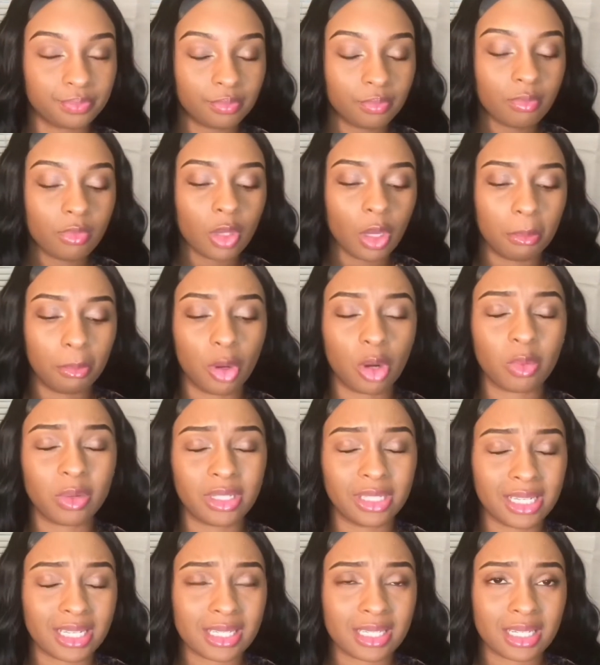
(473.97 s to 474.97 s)
more
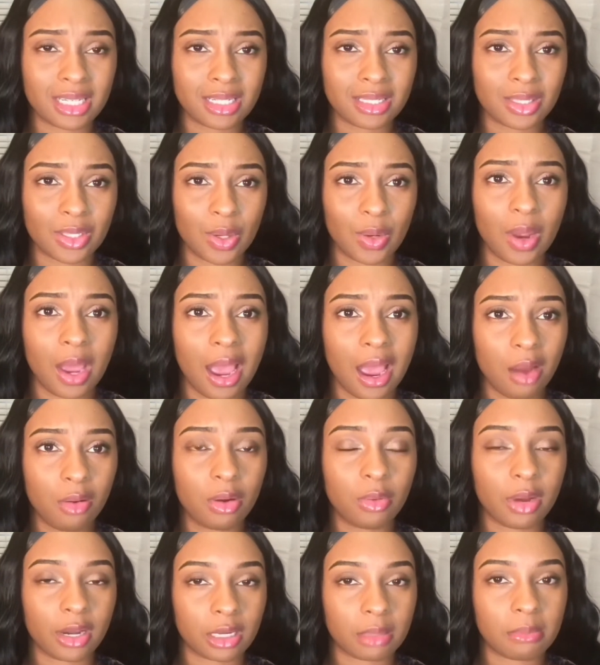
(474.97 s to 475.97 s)
realistic. So I would
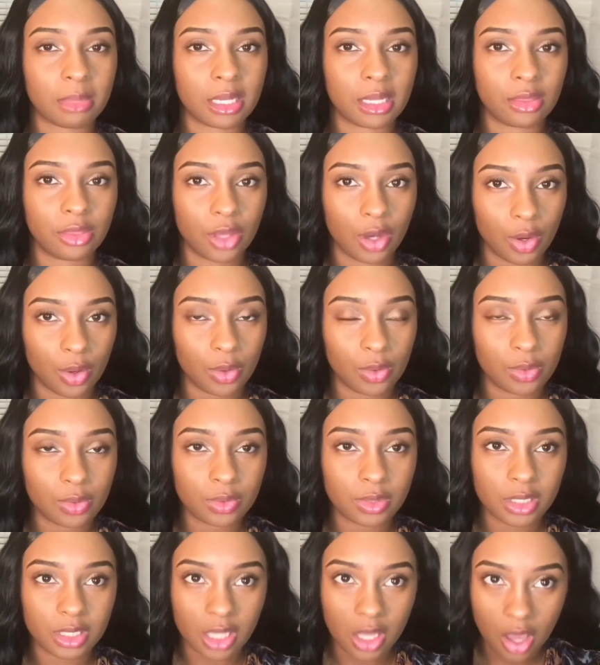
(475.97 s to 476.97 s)
recommend
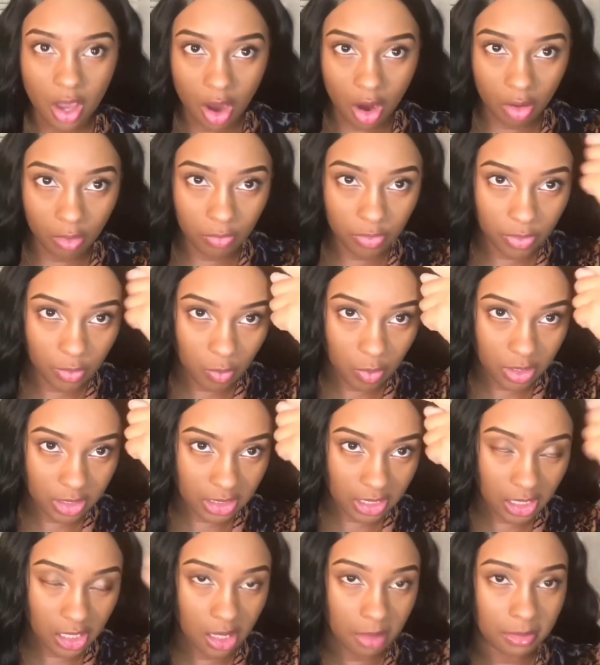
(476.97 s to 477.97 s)
those over the ones
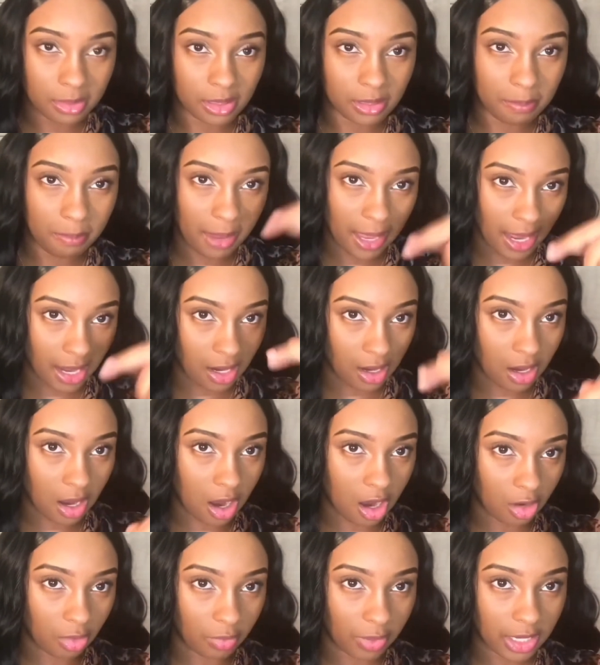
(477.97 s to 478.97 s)
that come in the pack
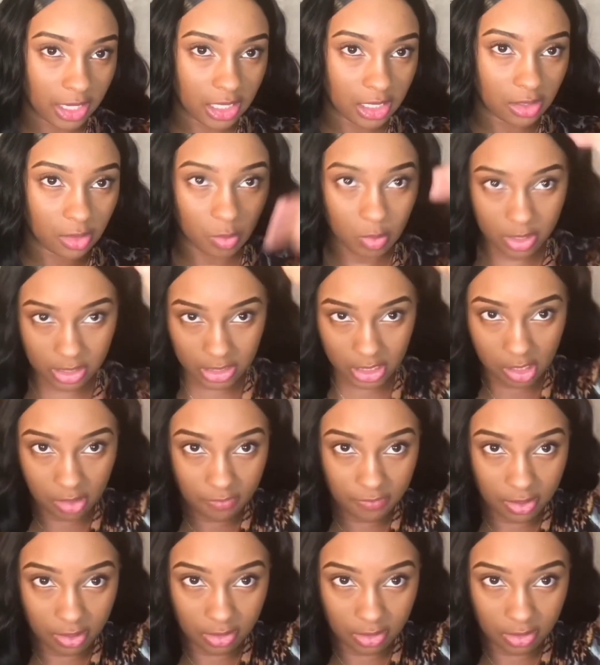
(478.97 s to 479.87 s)
already, the ones that are very